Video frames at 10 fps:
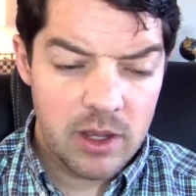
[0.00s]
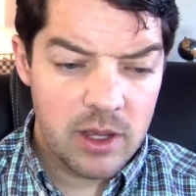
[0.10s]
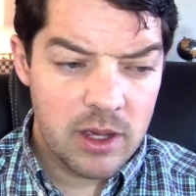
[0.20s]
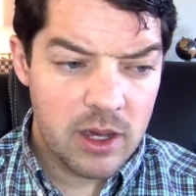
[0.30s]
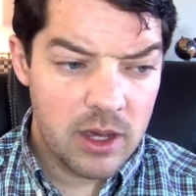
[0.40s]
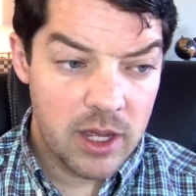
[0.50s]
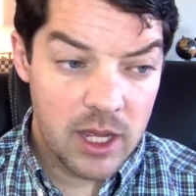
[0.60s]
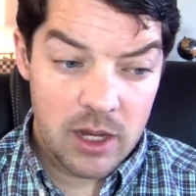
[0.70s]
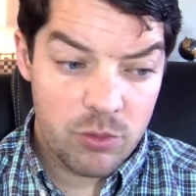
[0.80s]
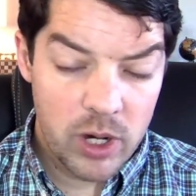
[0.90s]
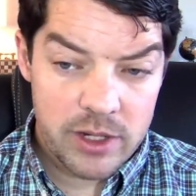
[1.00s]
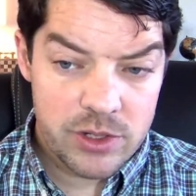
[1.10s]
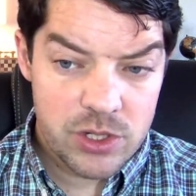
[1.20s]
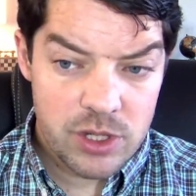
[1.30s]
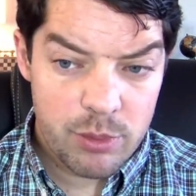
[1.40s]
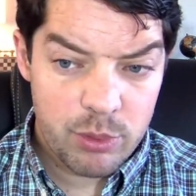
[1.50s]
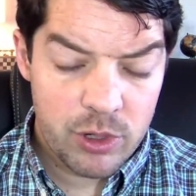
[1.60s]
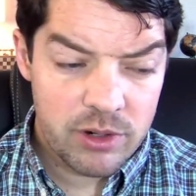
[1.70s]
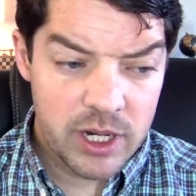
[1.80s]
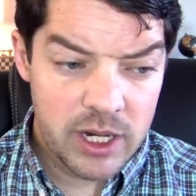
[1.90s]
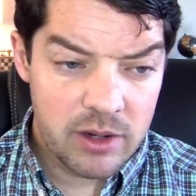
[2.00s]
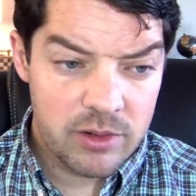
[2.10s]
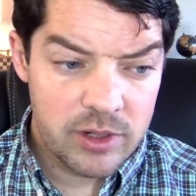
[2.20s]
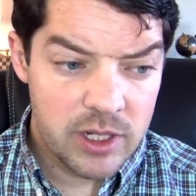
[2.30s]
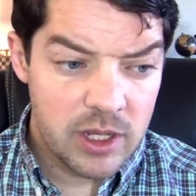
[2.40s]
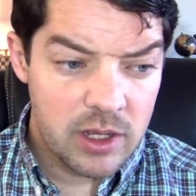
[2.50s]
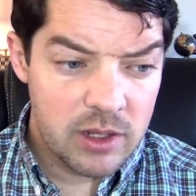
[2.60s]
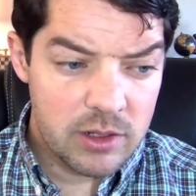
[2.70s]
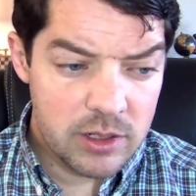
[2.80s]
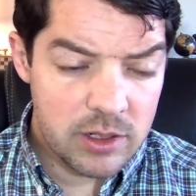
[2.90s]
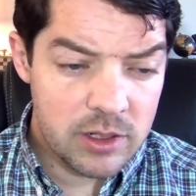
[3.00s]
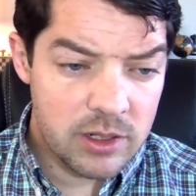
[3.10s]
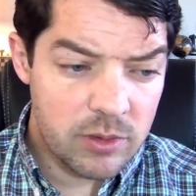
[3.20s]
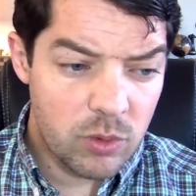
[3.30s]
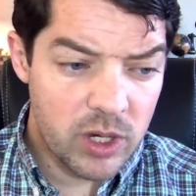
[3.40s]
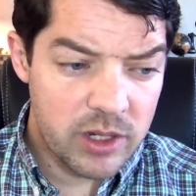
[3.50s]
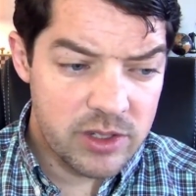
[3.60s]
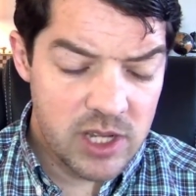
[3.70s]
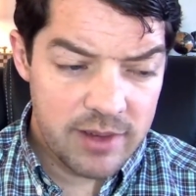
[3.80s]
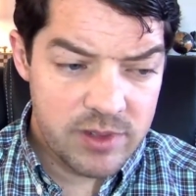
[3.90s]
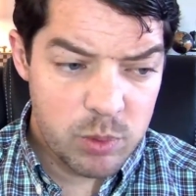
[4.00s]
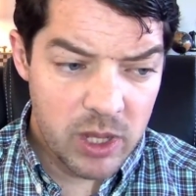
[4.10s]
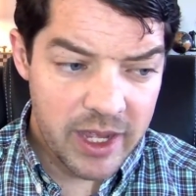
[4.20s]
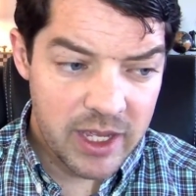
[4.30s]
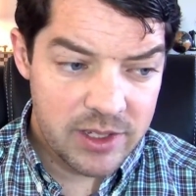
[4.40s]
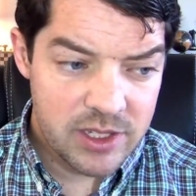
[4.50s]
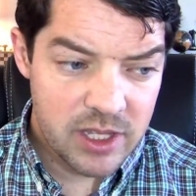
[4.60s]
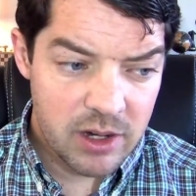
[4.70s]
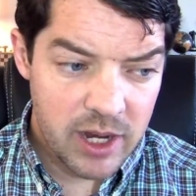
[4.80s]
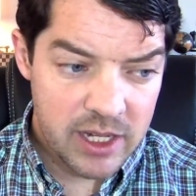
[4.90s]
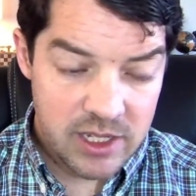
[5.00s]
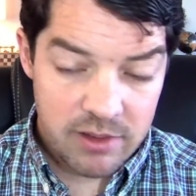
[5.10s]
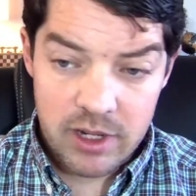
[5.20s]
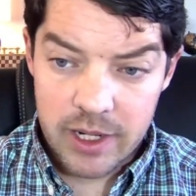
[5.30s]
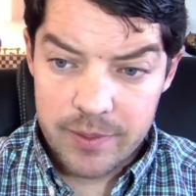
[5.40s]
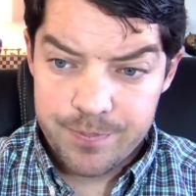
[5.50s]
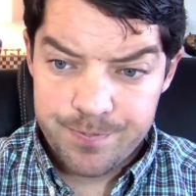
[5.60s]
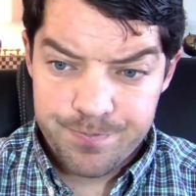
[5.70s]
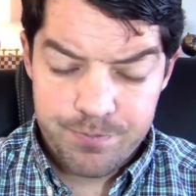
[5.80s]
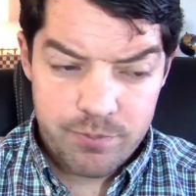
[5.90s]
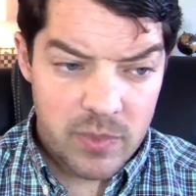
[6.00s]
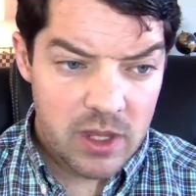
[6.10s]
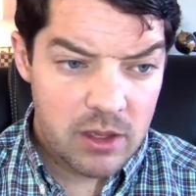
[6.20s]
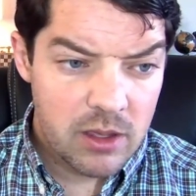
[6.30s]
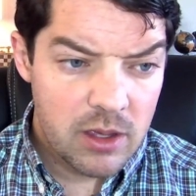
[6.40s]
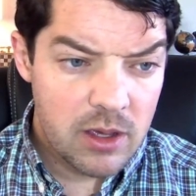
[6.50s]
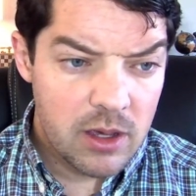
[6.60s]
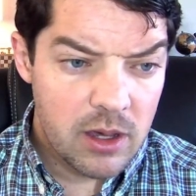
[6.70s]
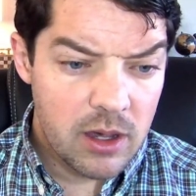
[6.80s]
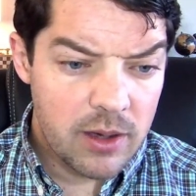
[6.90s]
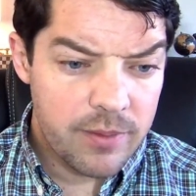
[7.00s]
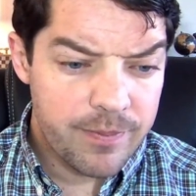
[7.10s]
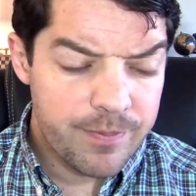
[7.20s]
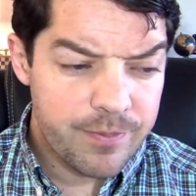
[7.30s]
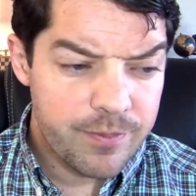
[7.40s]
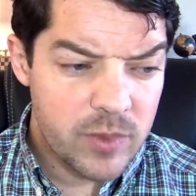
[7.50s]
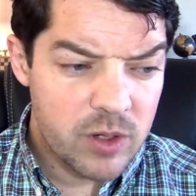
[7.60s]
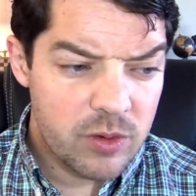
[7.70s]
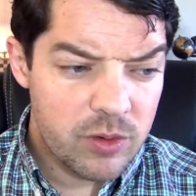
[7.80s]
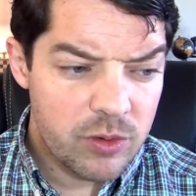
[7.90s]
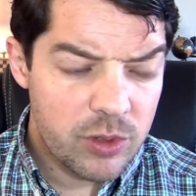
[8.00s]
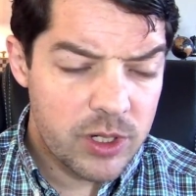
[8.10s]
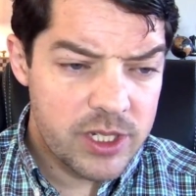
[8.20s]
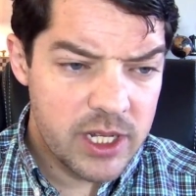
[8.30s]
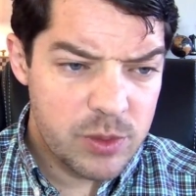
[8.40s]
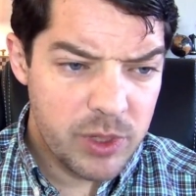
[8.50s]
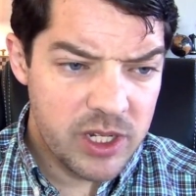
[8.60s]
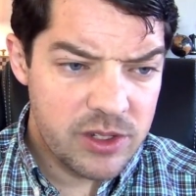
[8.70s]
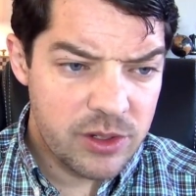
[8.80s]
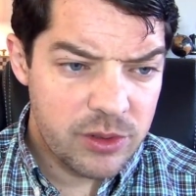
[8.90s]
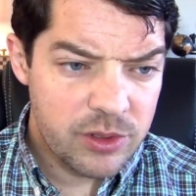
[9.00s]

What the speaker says: and white is just up a pawn right now. What saves black is their activity. Rook takes b2,